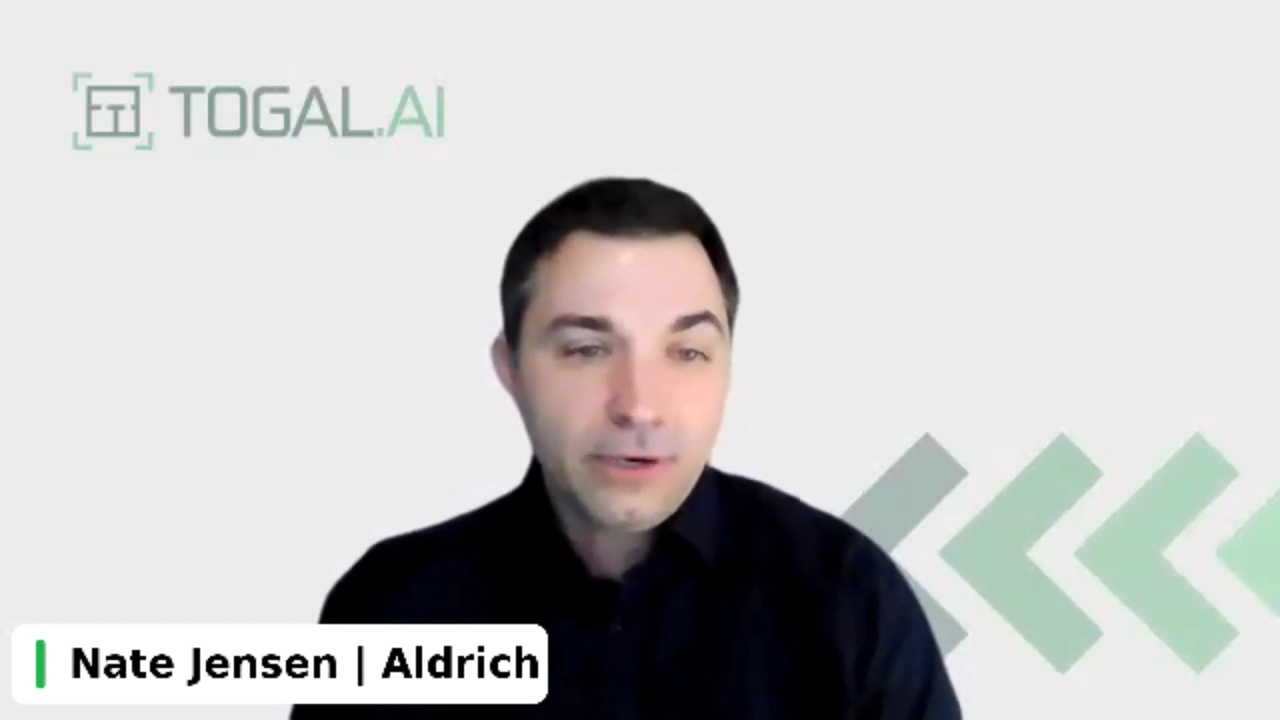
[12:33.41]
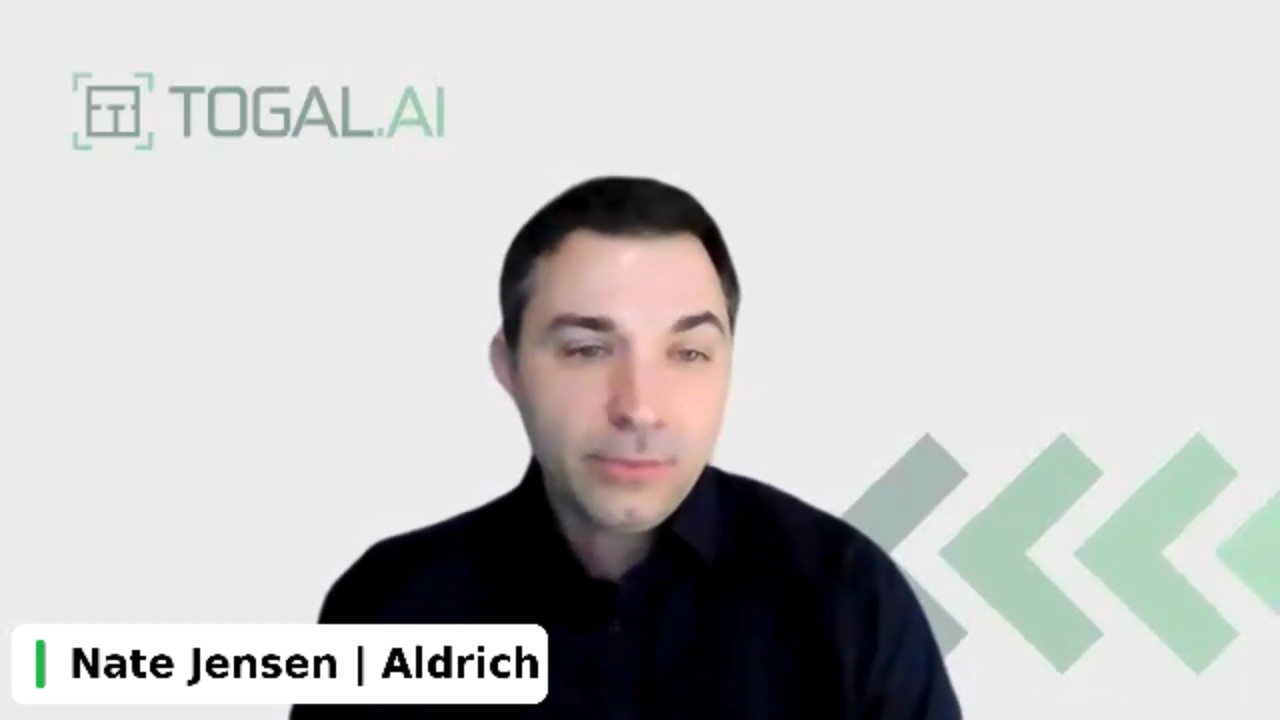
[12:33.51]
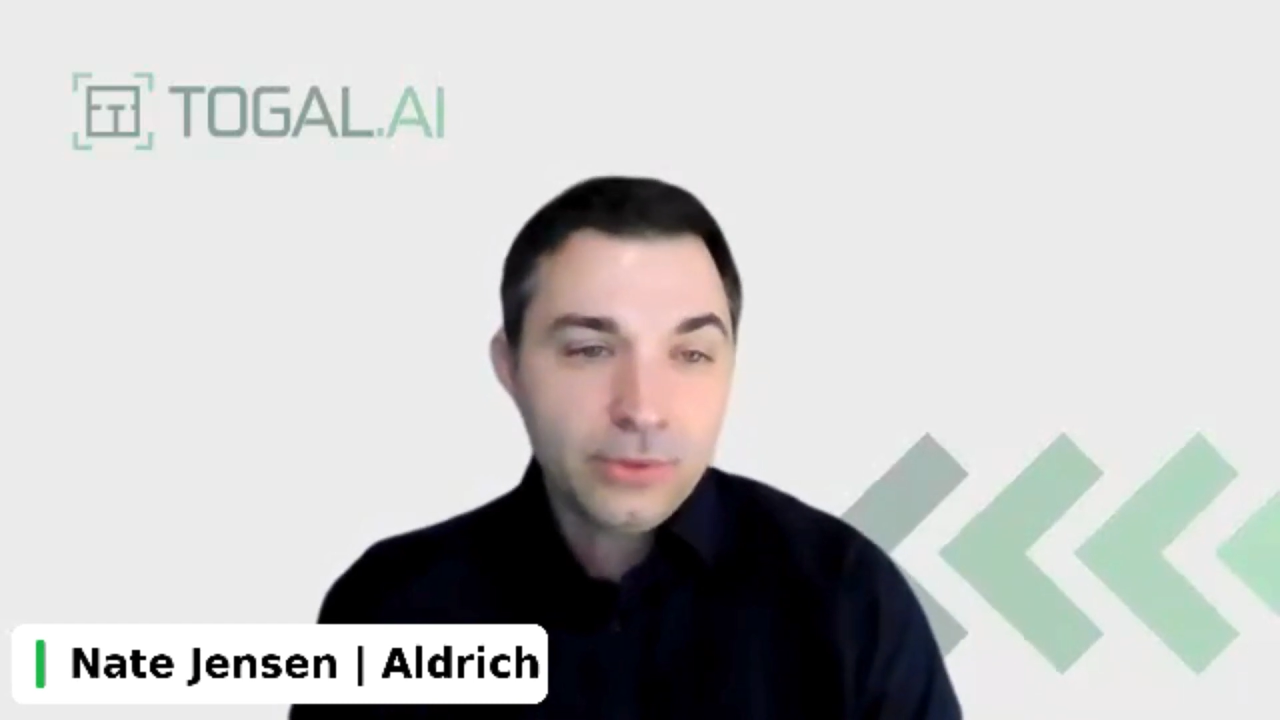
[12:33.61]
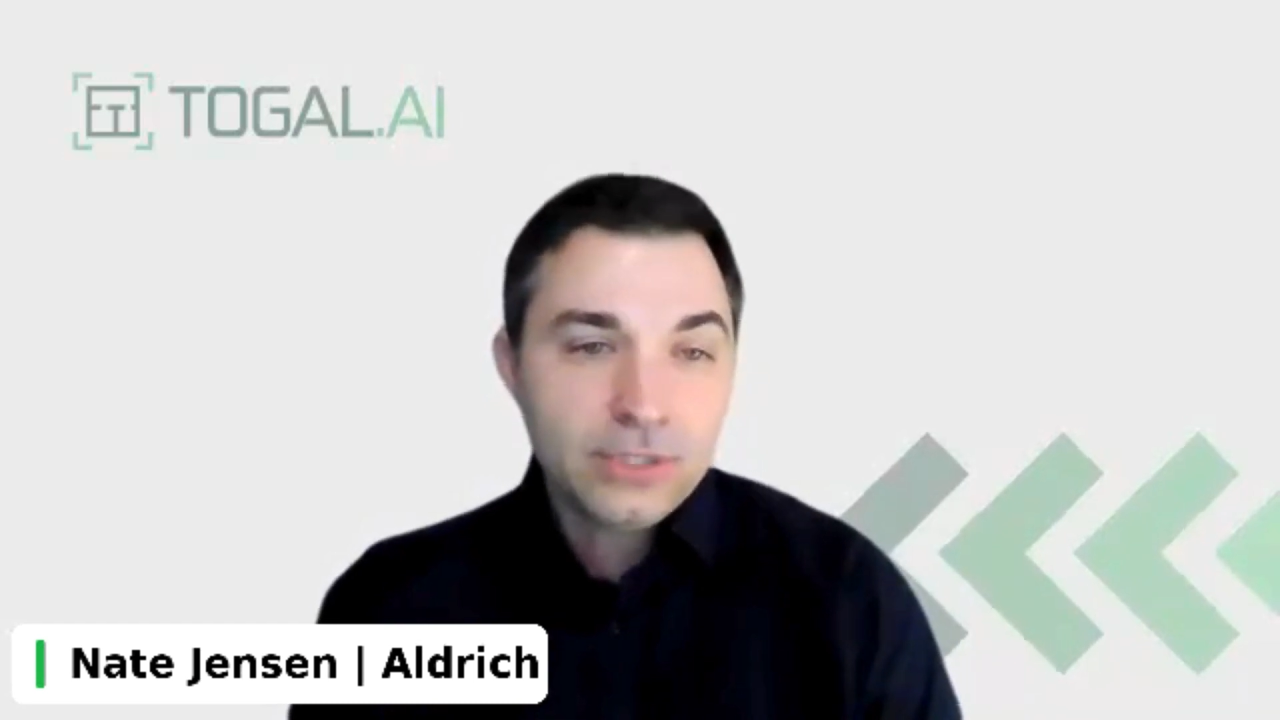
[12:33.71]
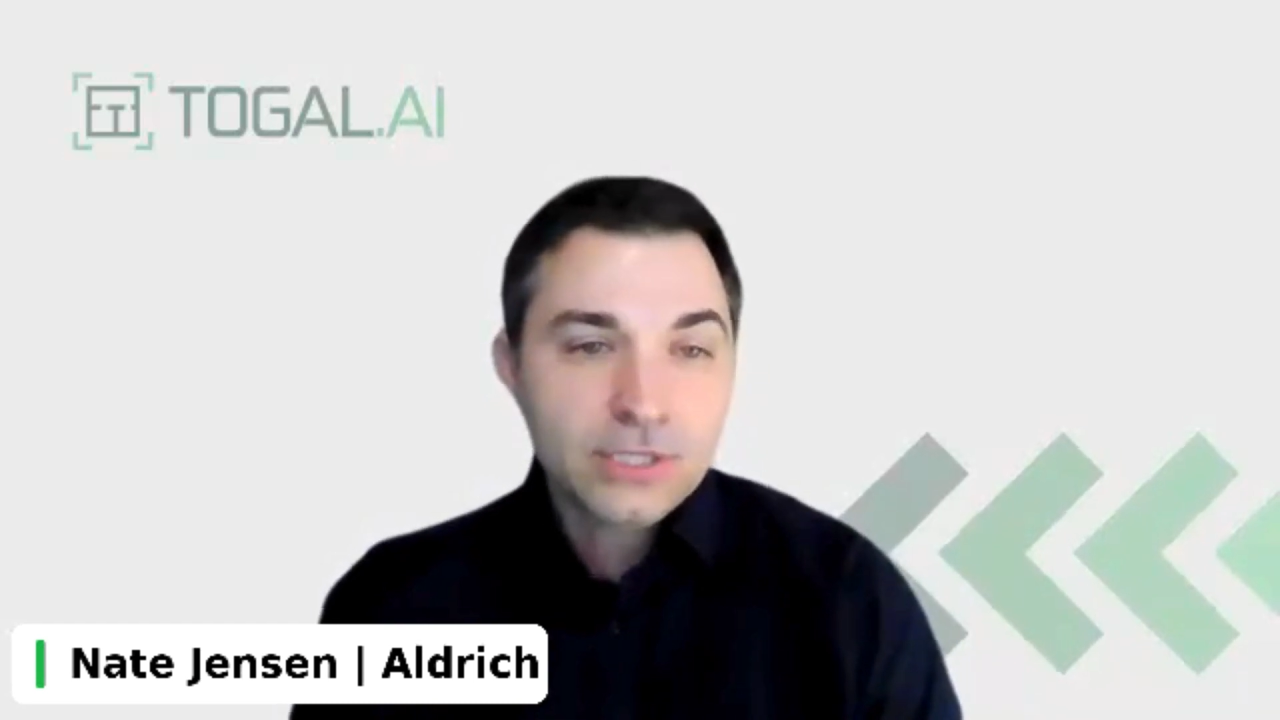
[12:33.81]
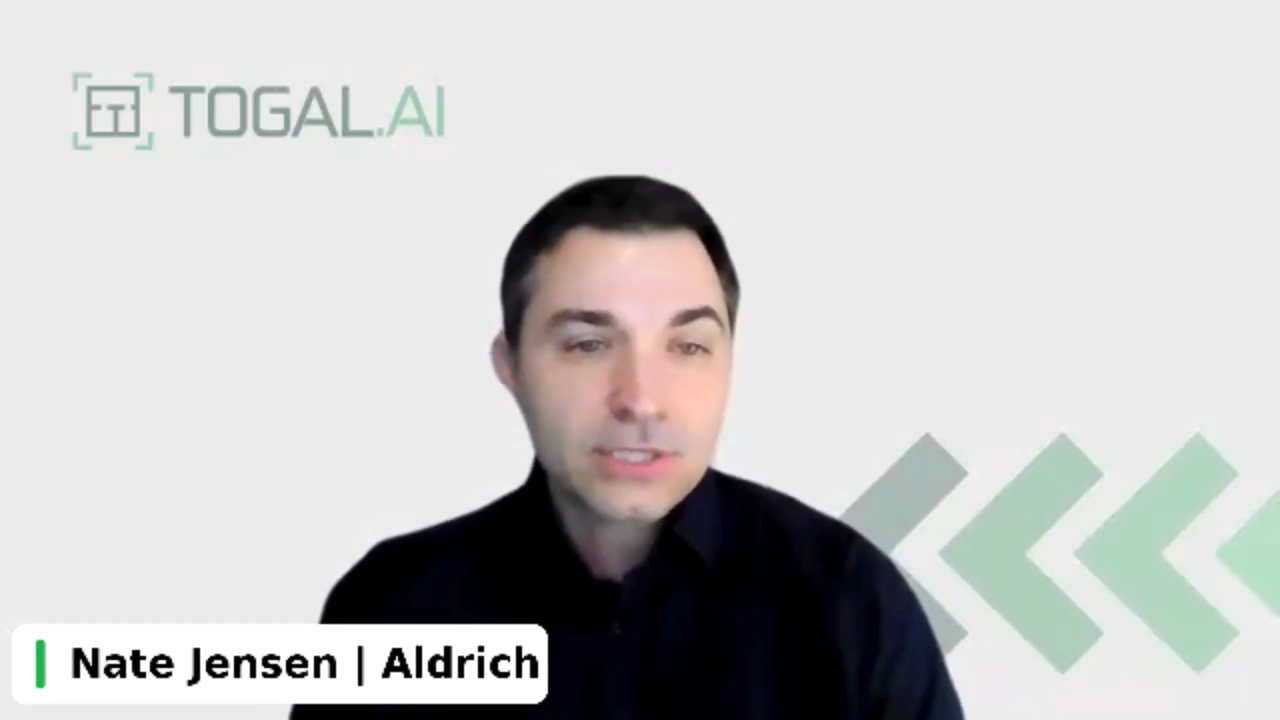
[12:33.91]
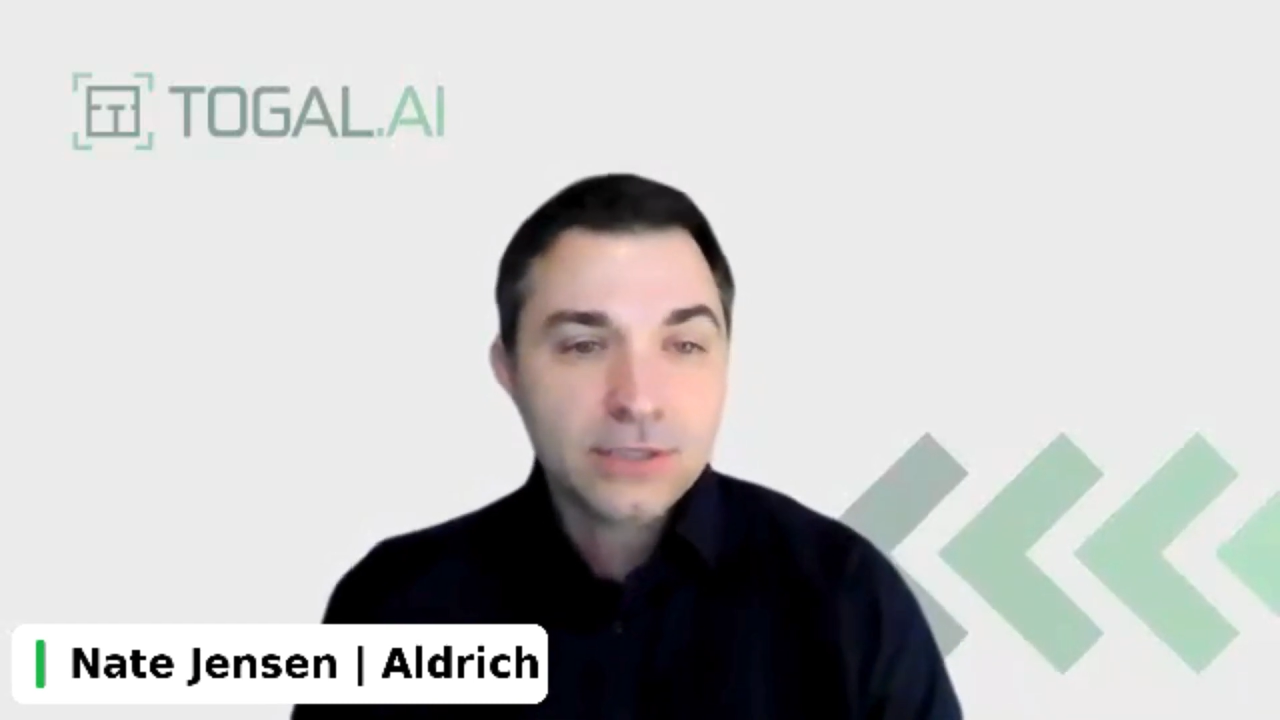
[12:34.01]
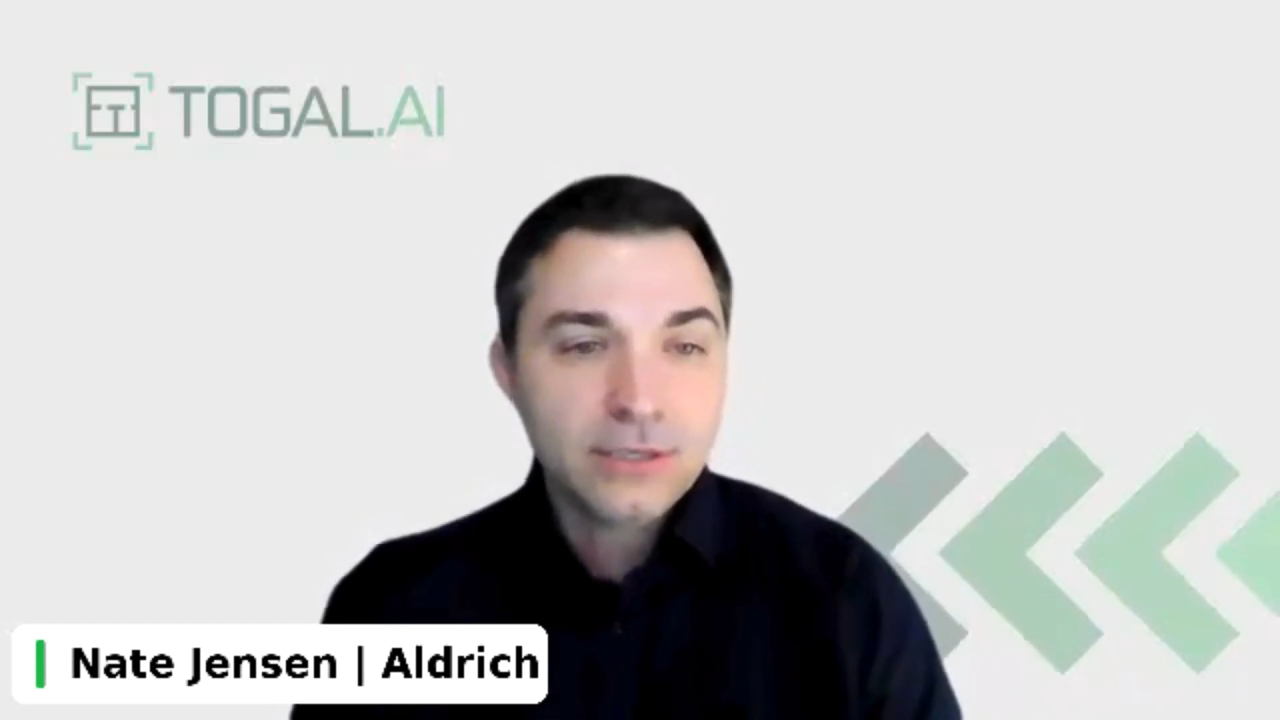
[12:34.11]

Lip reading: competition